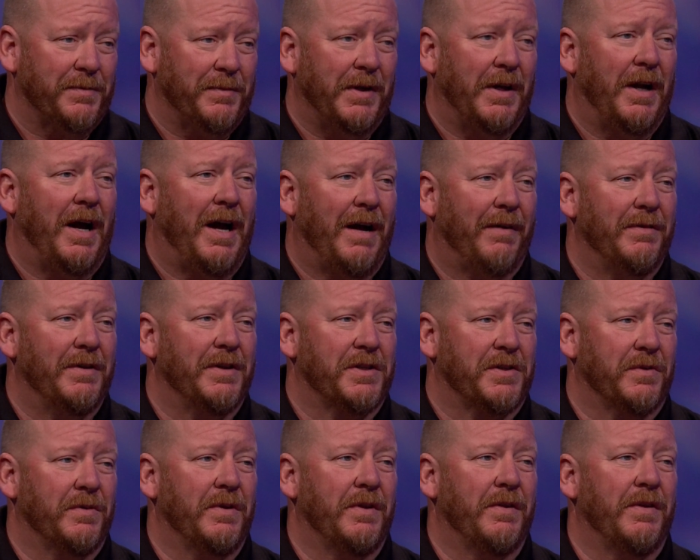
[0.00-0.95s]
I mean,
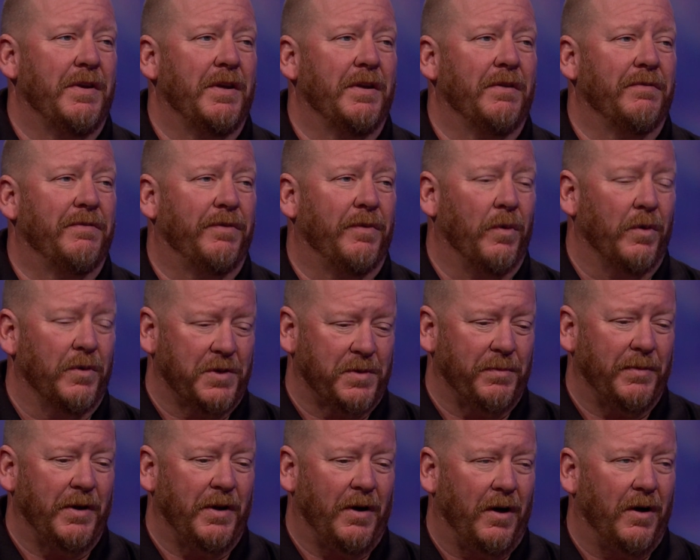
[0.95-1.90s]
obviously the
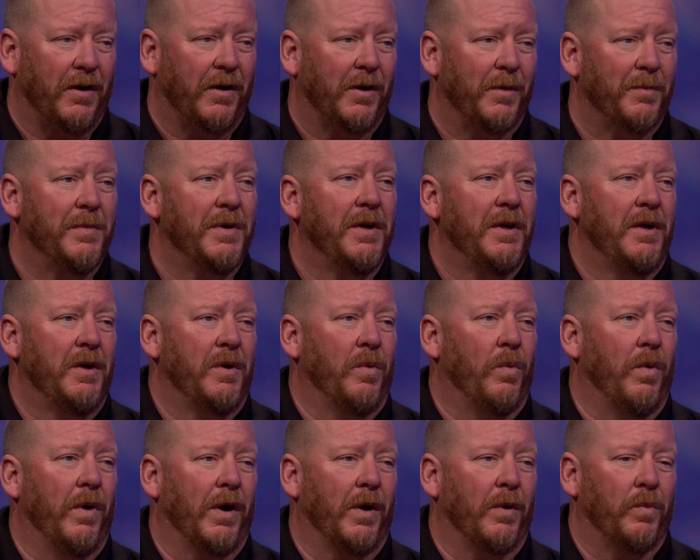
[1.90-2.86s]
enforcement arm,
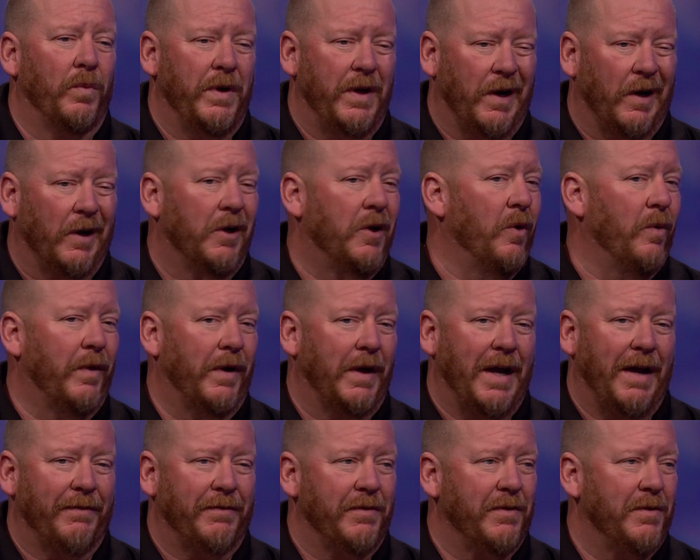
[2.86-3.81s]
where we are going
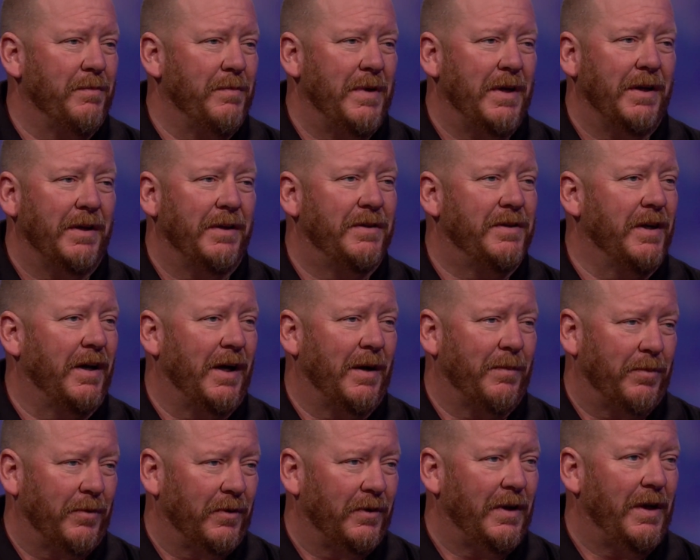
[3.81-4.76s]
after the mid to
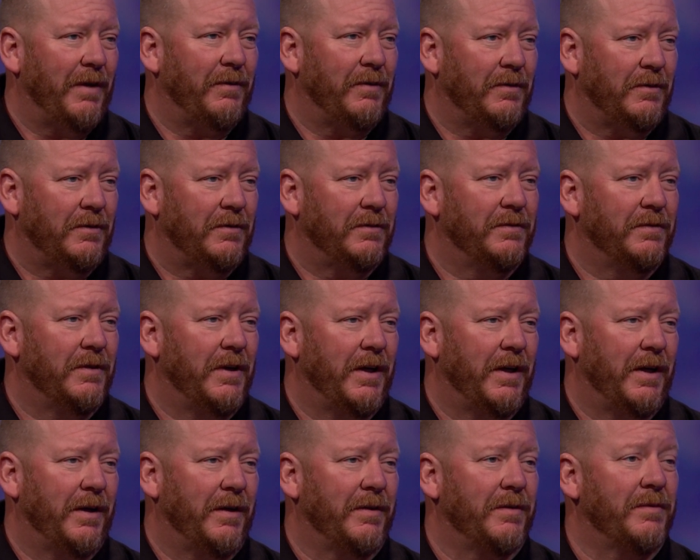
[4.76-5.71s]
upper level
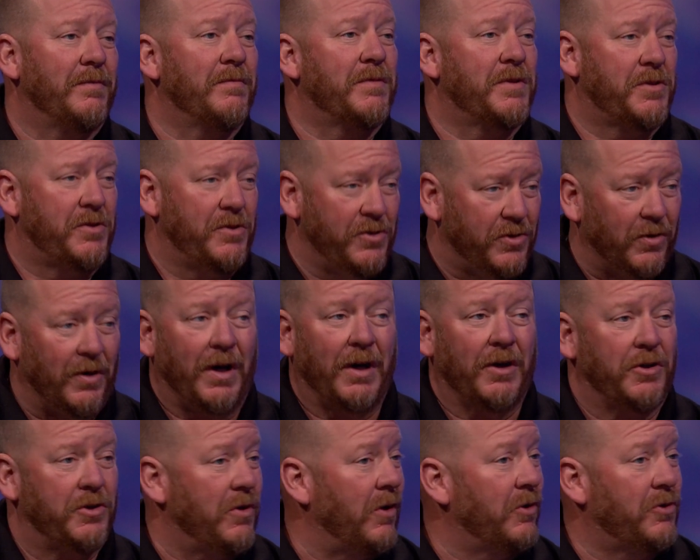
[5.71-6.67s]

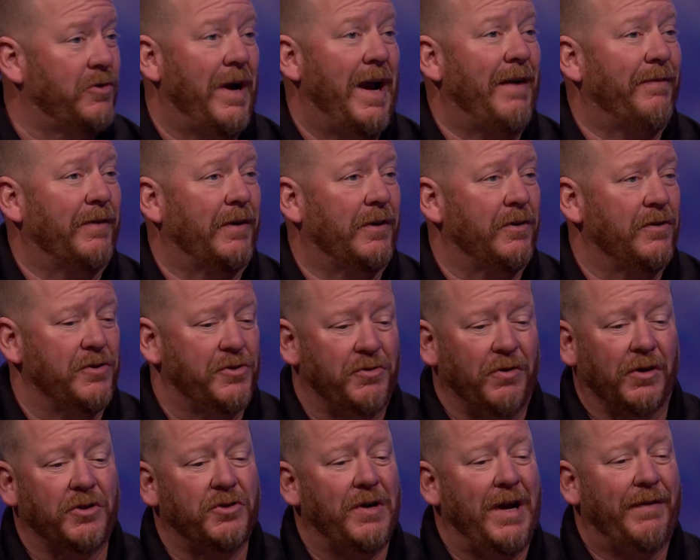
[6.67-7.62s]
drug traffickers,
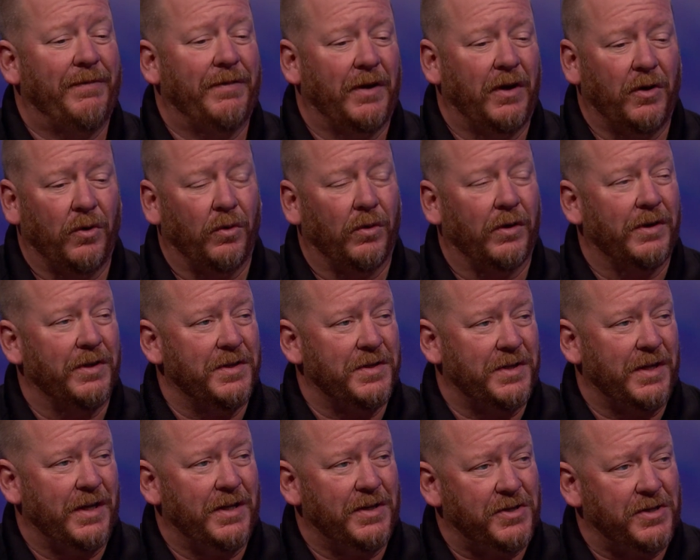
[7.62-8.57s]
drug trafficking
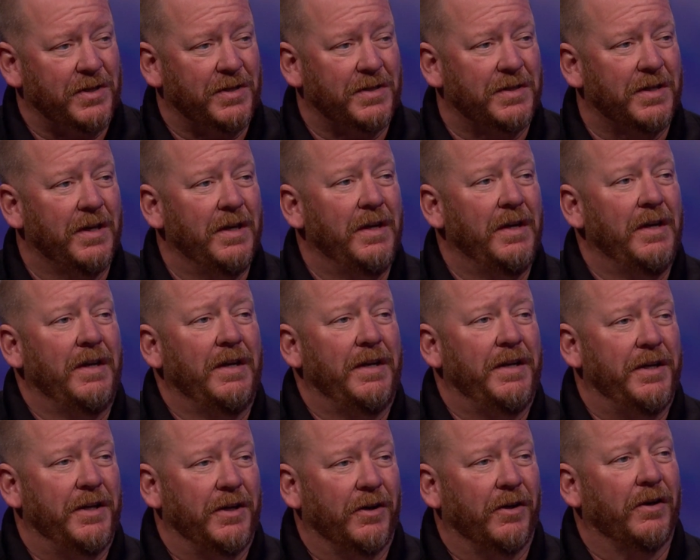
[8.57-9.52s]
organizations
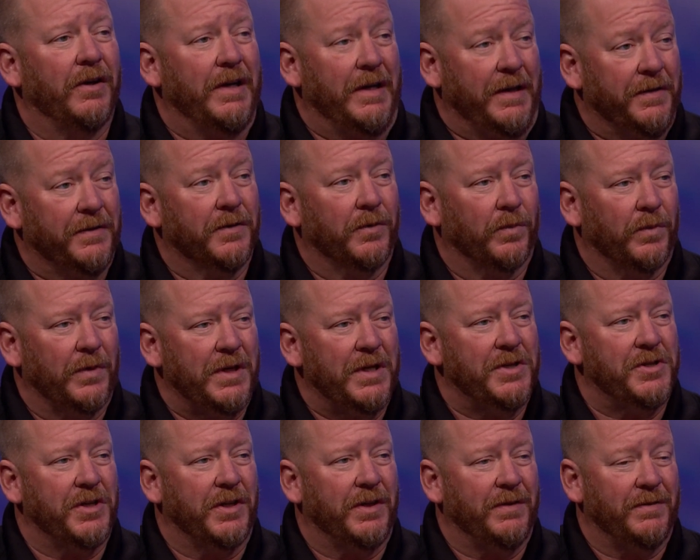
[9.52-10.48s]
here in the
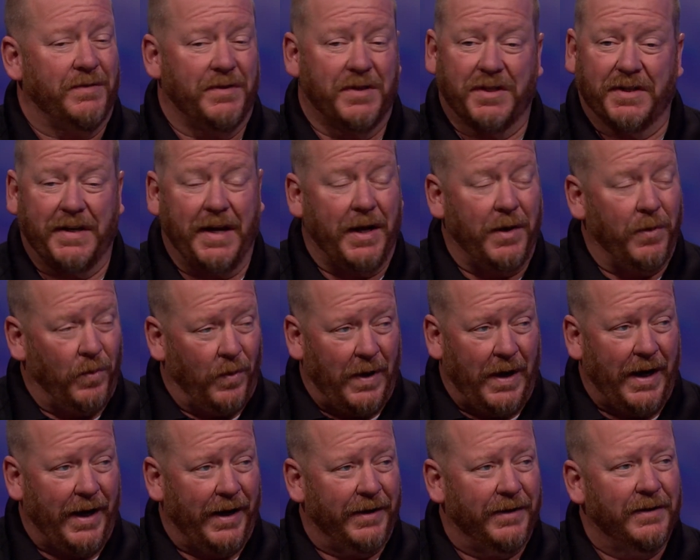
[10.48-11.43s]
region,
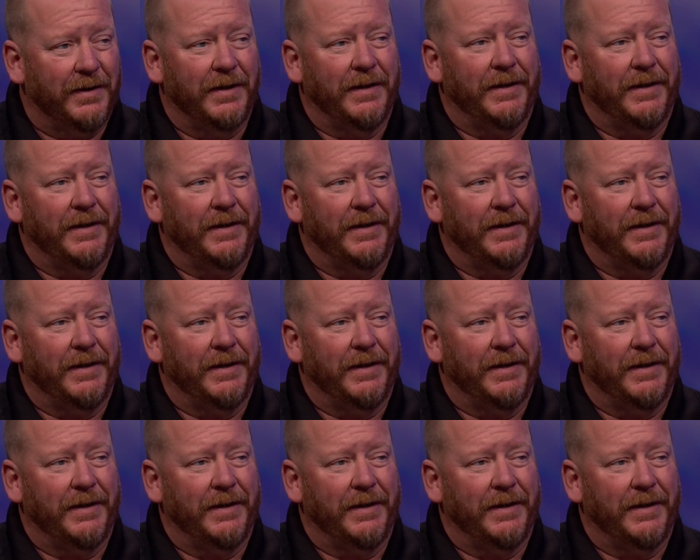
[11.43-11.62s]
statewide.